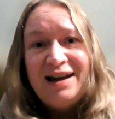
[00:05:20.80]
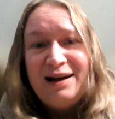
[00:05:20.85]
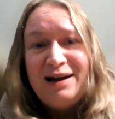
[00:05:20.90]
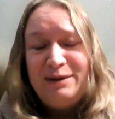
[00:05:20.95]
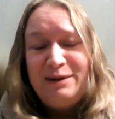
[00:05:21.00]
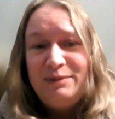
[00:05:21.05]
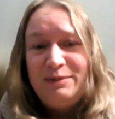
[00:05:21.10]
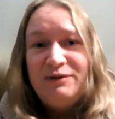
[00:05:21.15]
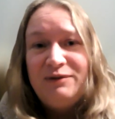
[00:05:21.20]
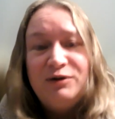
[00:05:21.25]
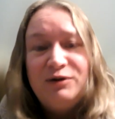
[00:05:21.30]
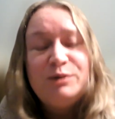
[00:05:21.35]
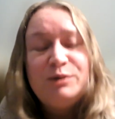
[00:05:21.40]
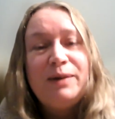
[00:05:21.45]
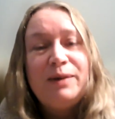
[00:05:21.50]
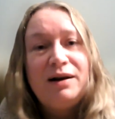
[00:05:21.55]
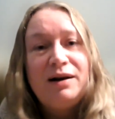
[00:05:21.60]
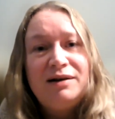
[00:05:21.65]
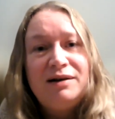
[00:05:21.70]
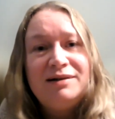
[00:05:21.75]
It feels
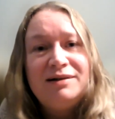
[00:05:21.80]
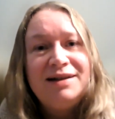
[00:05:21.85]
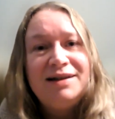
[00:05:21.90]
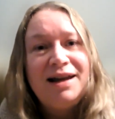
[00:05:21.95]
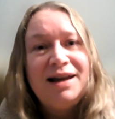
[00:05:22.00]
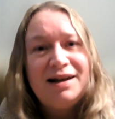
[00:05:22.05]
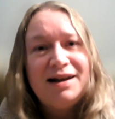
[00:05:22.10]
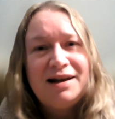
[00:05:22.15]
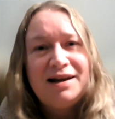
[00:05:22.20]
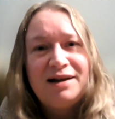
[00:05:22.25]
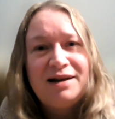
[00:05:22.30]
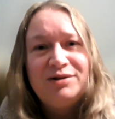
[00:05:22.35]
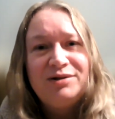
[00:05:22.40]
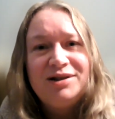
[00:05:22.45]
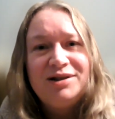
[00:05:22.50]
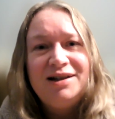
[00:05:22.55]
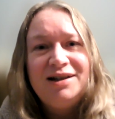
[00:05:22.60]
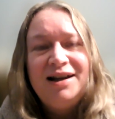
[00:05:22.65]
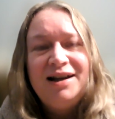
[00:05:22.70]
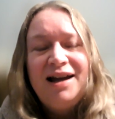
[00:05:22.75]
better to get that
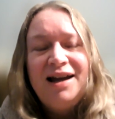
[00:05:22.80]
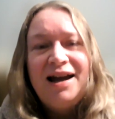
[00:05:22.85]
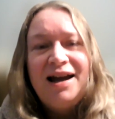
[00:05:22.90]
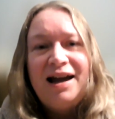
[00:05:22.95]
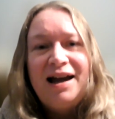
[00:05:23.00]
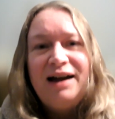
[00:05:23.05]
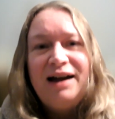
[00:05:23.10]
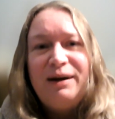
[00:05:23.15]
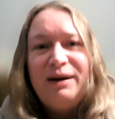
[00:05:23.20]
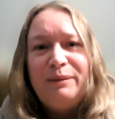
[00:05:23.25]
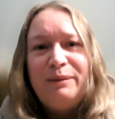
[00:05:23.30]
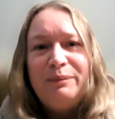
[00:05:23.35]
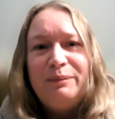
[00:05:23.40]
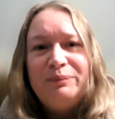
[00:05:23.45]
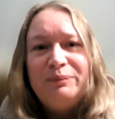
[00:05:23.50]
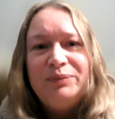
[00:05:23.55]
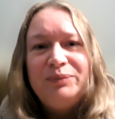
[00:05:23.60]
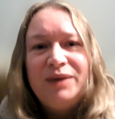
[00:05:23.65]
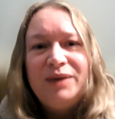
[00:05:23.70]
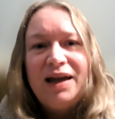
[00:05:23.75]
out.
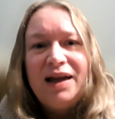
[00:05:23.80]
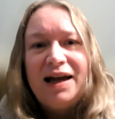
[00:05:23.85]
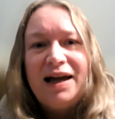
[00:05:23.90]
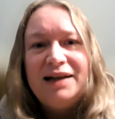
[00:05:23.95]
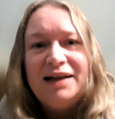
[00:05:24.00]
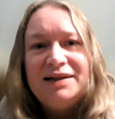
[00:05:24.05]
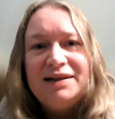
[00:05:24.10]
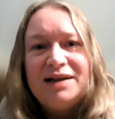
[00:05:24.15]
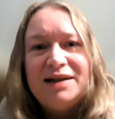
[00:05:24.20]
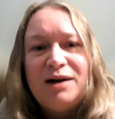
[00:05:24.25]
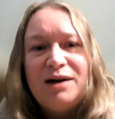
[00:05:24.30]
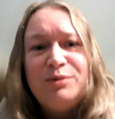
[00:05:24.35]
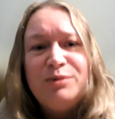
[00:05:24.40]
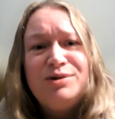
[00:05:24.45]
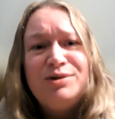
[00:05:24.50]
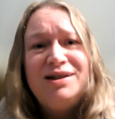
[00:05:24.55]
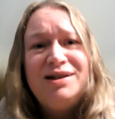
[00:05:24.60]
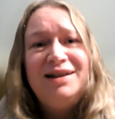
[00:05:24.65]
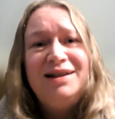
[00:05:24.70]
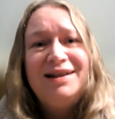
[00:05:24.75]
And I
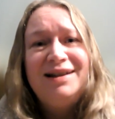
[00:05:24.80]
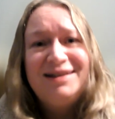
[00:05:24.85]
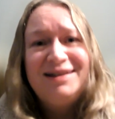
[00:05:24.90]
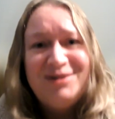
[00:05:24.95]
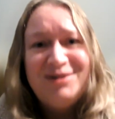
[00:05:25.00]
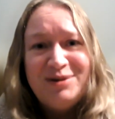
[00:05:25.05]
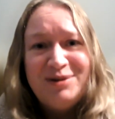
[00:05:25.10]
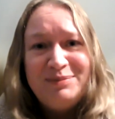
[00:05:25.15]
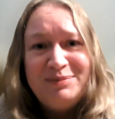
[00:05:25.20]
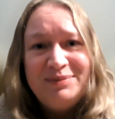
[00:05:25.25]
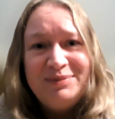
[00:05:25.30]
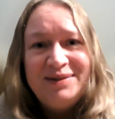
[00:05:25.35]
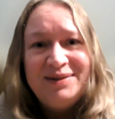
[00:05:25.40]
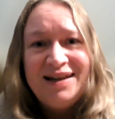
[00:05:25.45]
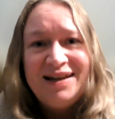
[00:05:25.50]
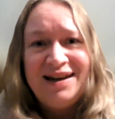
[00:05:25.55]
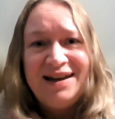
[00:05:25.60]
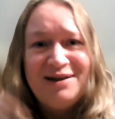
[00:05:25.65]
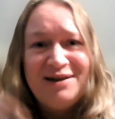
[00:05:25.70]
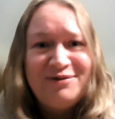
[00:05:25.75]
will see you next time.
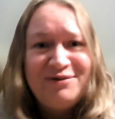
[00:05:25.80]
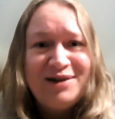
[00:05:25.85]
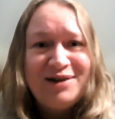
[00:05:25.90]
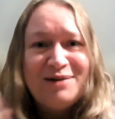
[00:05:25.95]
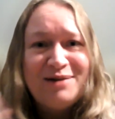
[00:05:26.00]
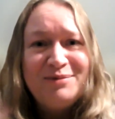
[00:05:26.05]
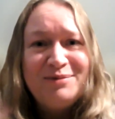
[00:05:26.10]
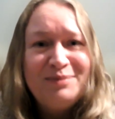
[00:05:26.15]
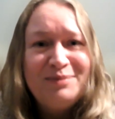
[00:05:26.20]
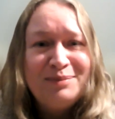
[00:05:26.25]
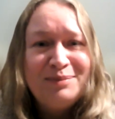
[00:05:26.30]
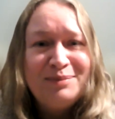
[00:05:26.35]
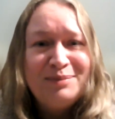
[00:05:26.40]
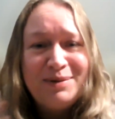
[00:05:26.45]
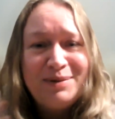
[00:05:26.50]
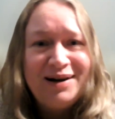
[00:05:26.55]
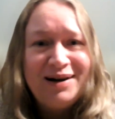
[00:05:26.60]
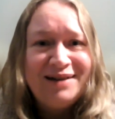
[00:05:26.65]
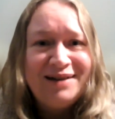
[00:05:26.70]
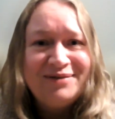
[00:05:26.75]
Take care for now.
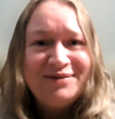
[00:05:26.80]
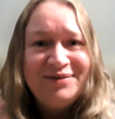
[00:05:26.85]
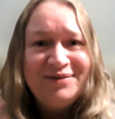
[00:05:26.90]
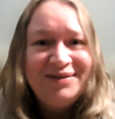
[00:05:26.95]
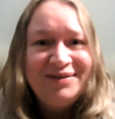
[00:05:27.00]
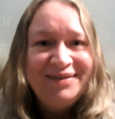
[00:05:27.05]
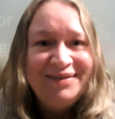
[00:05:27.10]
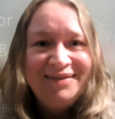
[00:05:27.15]
Bye-bye now.